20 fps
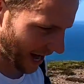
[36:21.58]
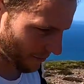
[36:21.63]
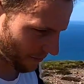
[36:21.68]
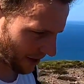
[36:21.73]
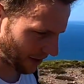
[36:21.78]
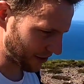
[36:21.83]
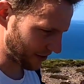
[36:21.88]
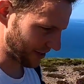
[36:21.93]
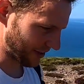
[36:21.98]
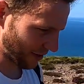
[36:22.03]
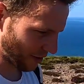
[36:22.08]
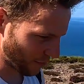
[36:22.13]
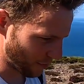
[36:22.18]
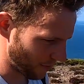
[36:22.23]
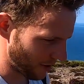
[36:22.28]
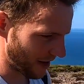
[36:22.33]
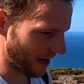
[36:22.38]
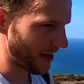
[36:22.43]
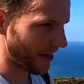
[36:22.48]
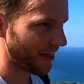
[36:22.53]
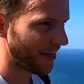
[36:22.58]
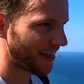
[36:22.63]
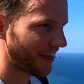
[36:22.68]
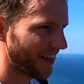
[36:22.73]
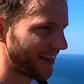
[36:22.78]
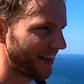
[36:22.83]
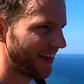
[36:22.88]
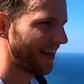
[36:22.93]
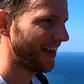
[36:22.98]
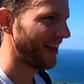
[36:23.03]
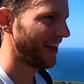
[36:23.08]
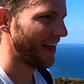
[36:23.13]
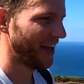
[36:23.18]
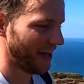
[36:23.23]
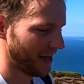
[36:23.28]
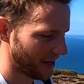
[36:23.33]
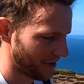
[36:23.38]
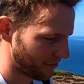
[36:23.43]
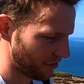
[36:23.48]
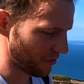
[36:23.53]
am I on a deer path?
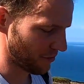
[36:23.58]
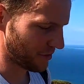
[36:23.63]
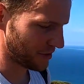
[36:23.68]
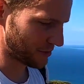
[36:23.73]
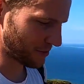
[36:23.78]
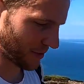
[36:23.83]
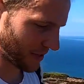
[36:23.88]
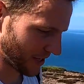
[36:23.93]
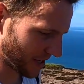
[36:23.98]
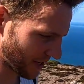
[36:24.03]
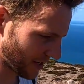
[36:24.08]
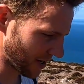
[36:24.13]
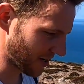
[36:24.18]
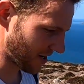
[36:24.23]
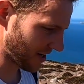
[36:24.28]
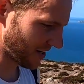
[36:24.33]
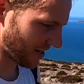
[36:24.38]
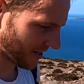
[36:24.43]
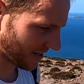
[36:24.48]
Have humans been here?